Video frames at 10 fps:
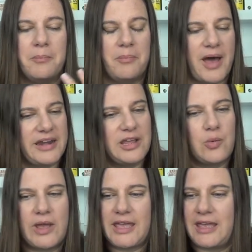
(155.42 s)

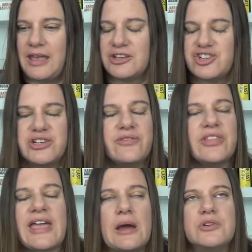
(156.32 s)
body-quaking,
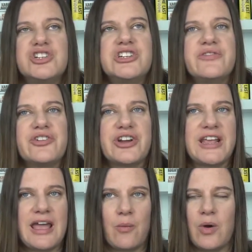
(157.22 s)
like I was
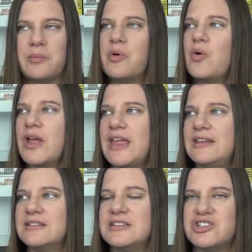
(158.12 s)
shivering at one
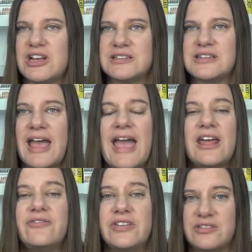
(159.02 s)
point. Just, I
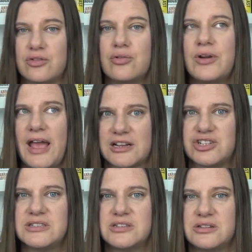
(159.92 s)
had physical
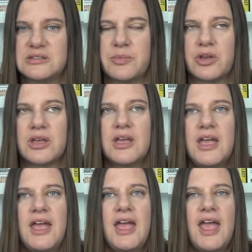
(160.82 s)
reactions to this book.
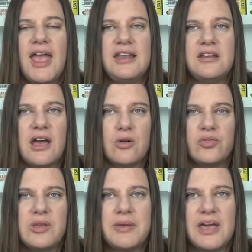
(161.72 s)
And not
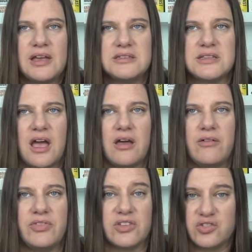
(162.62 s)
only because
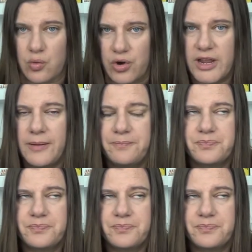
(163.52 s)
of the story,